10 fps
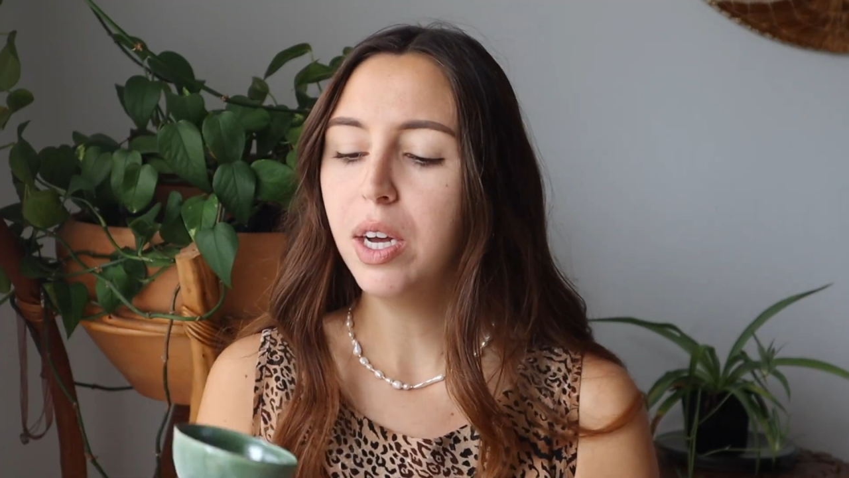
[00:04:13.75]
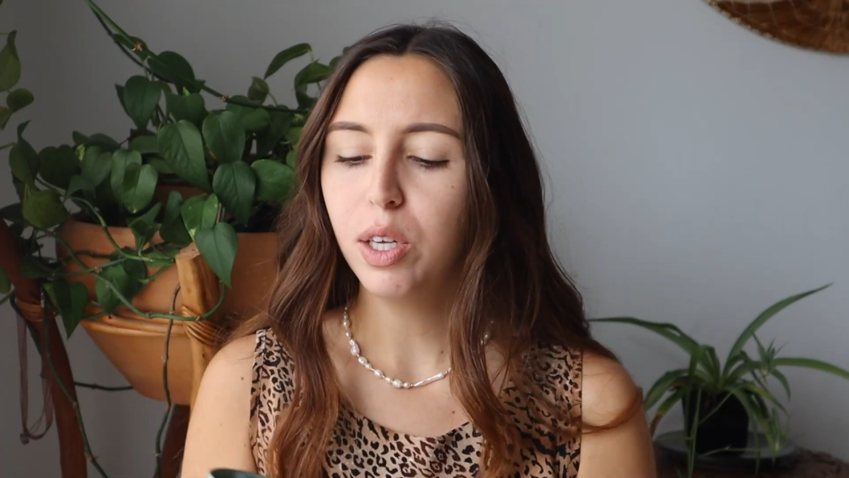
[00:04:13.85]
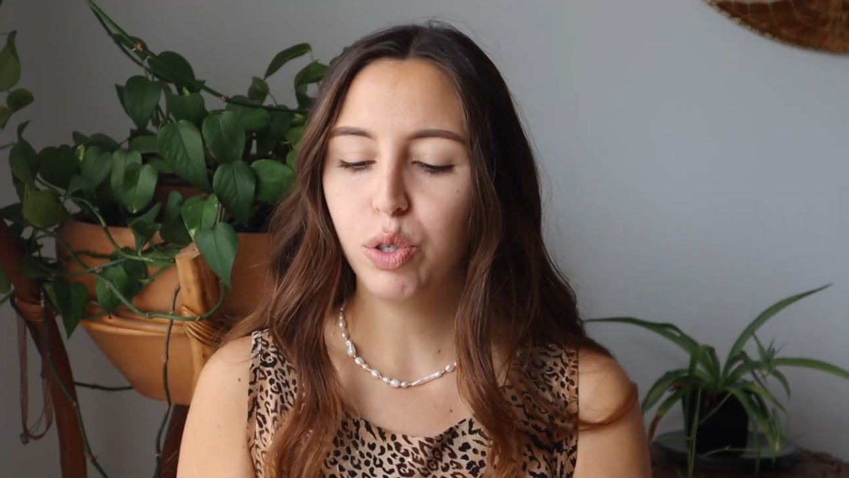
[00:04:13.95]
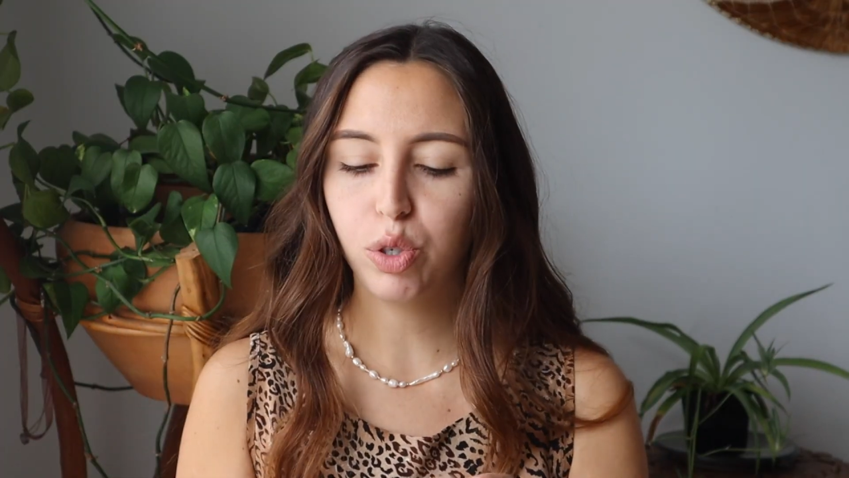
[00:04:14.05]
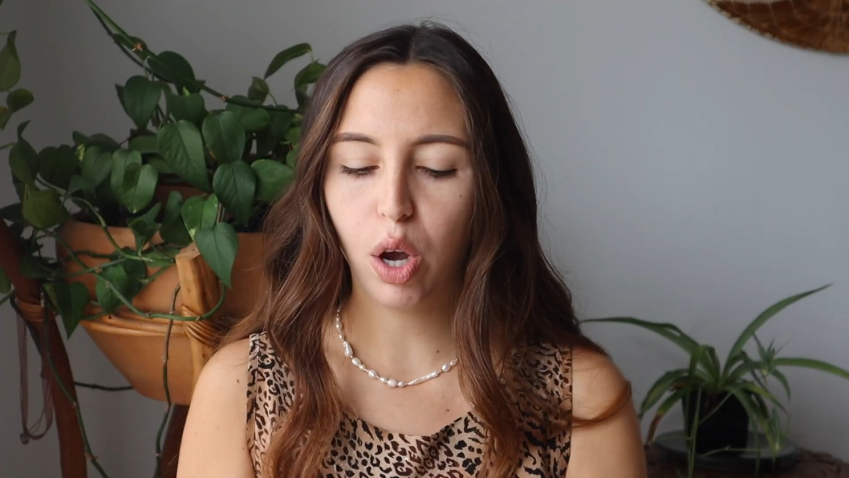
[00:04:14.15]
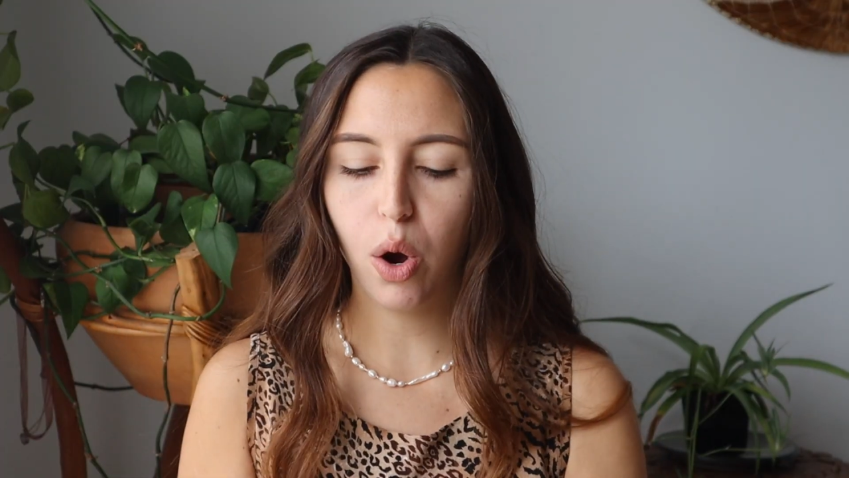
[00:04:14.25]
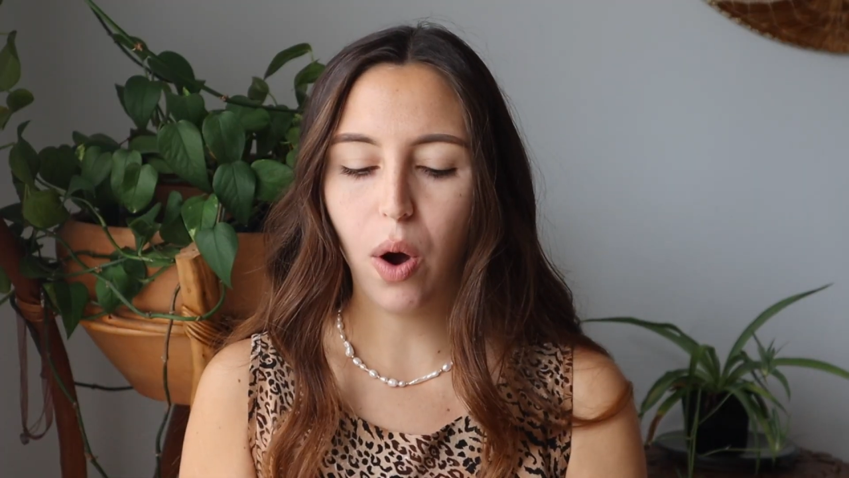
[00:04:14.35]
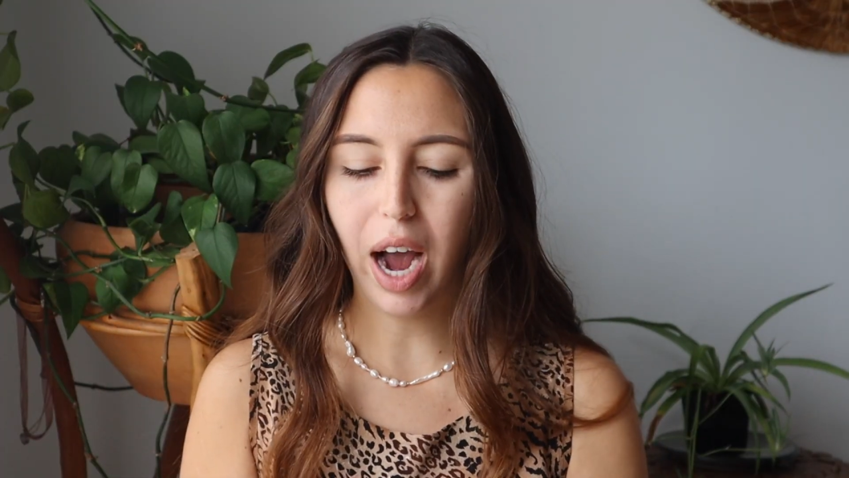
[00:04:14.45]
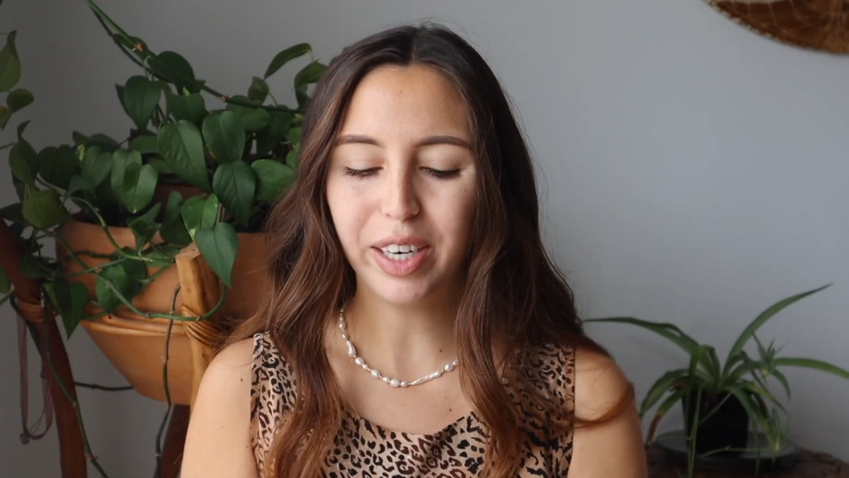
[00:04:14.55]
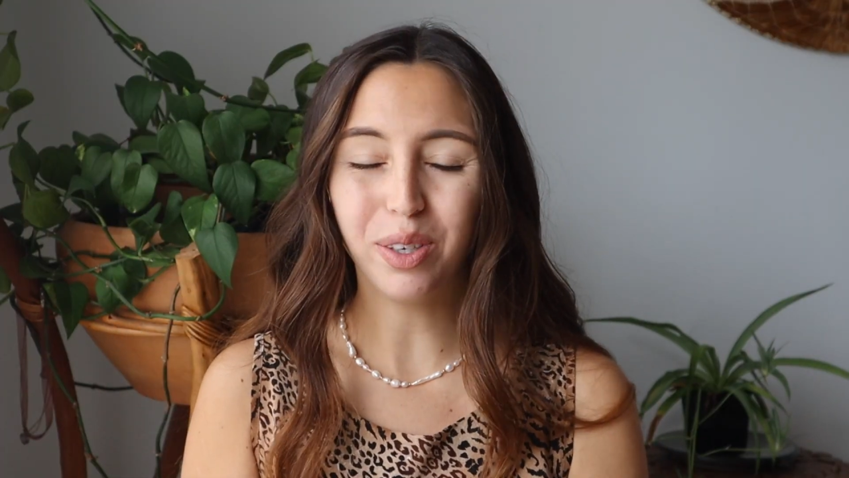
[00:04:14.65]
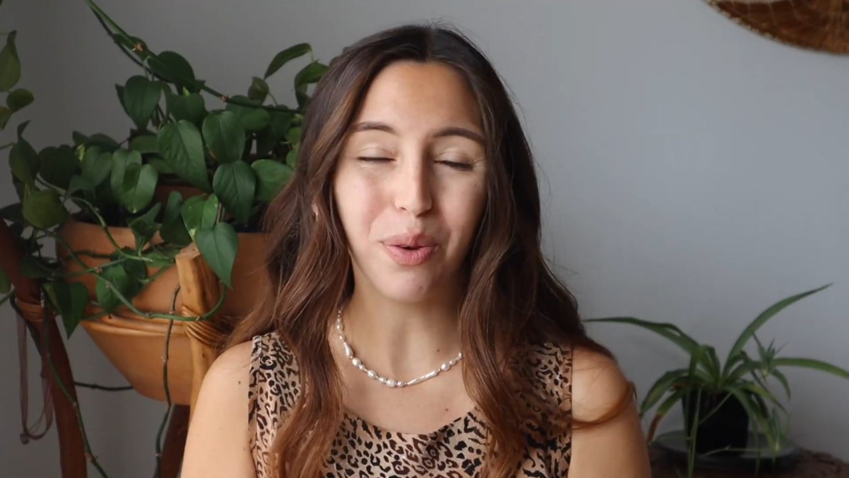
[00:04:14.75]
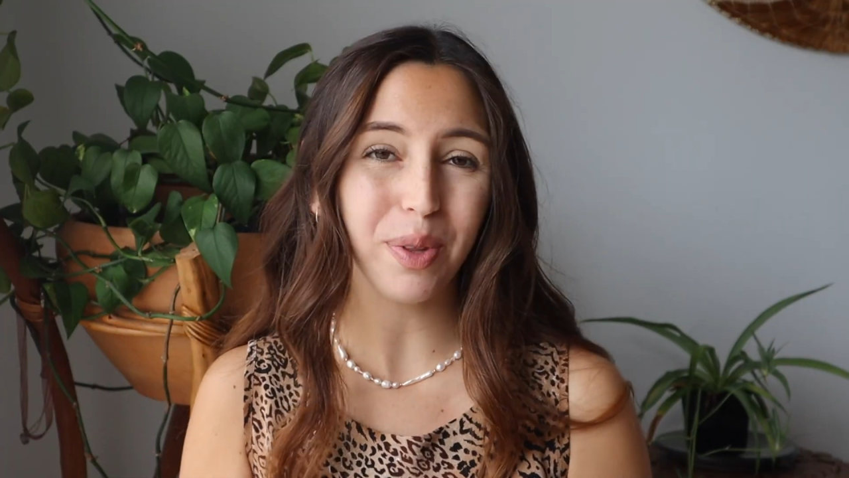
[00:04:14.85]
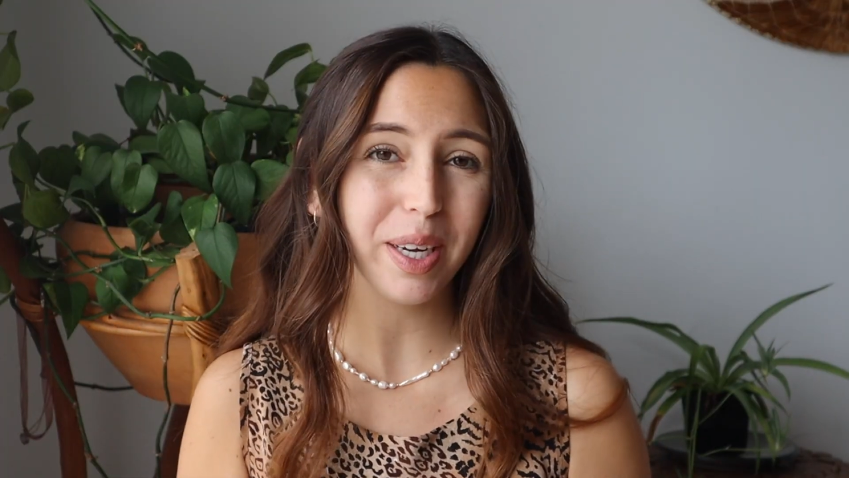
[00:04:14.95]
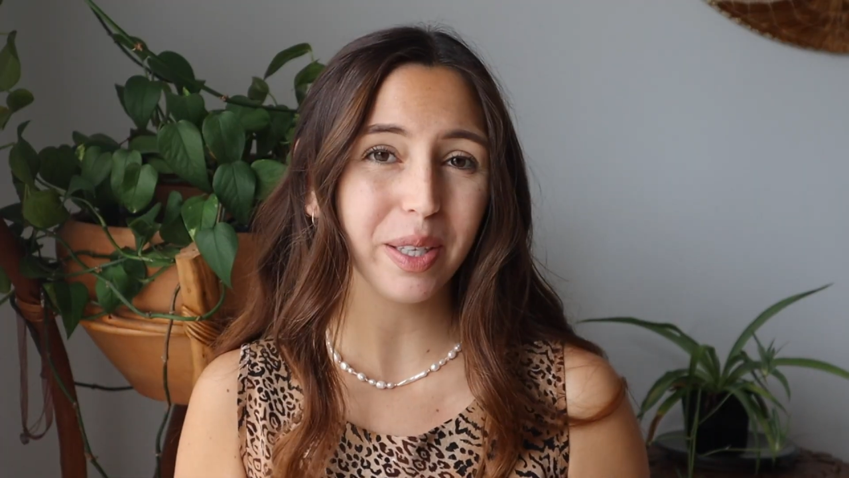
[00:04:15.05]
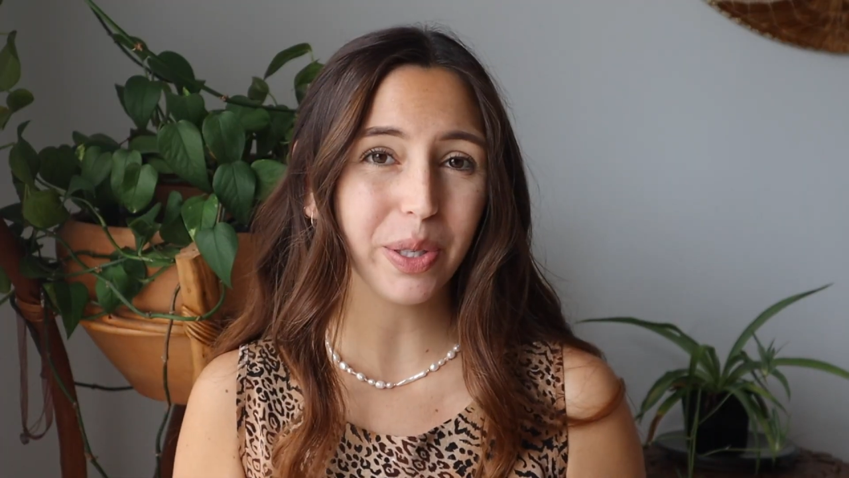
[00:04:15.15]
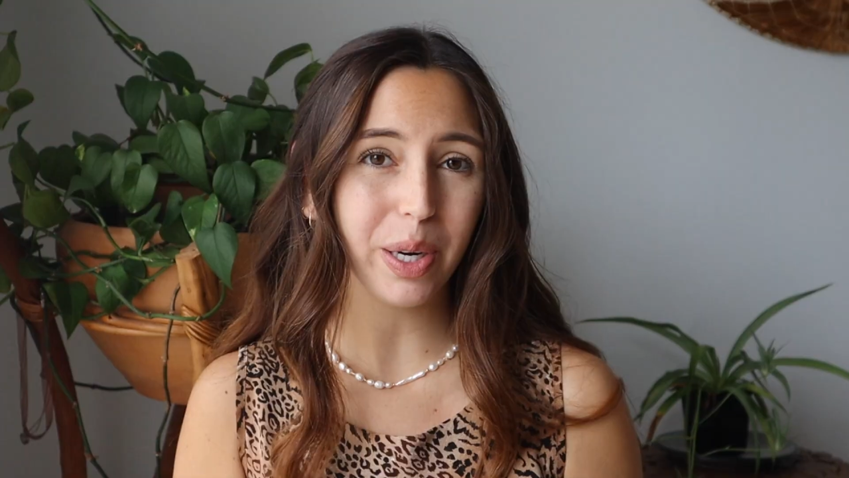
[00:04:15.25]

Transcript: so I don't think it's